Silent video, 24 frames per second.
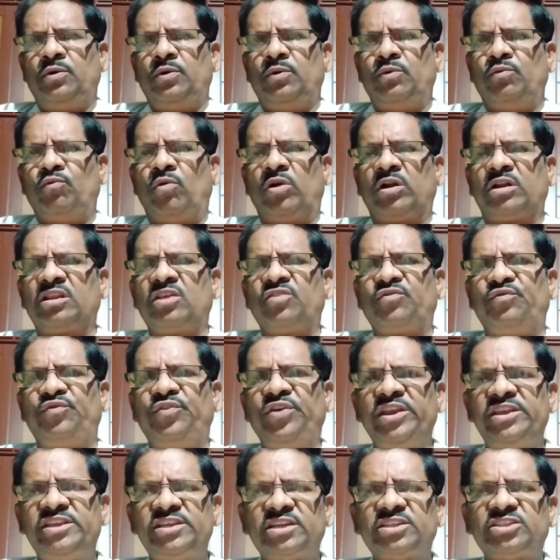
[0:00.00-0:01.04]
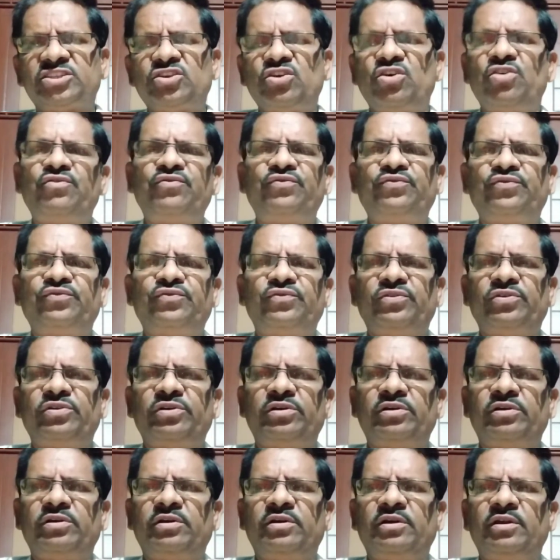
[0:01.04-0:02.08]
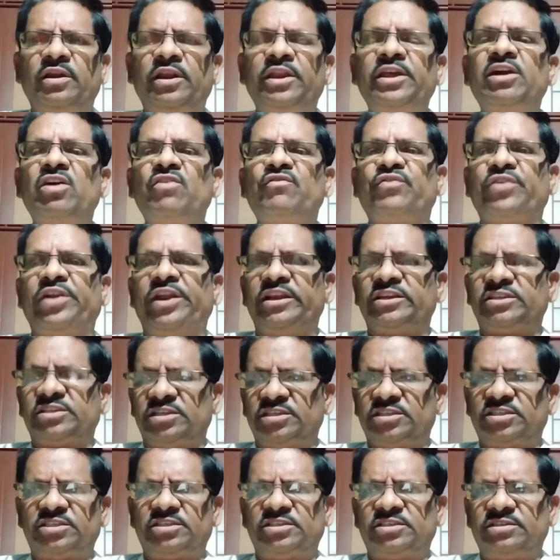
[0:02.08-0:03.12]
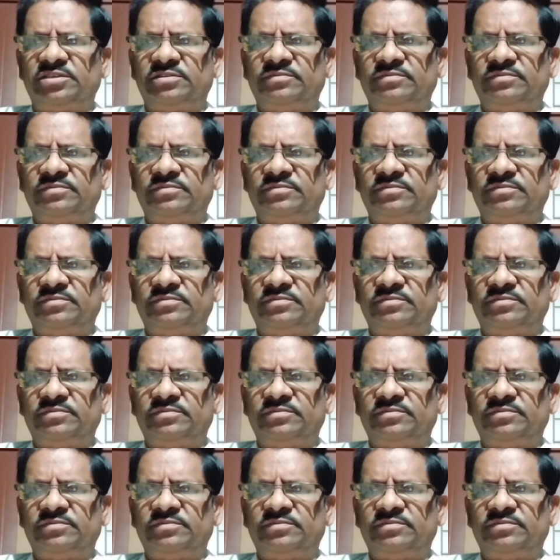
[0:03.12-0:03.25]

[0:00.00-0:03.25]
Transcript: What are the features of League of Nations?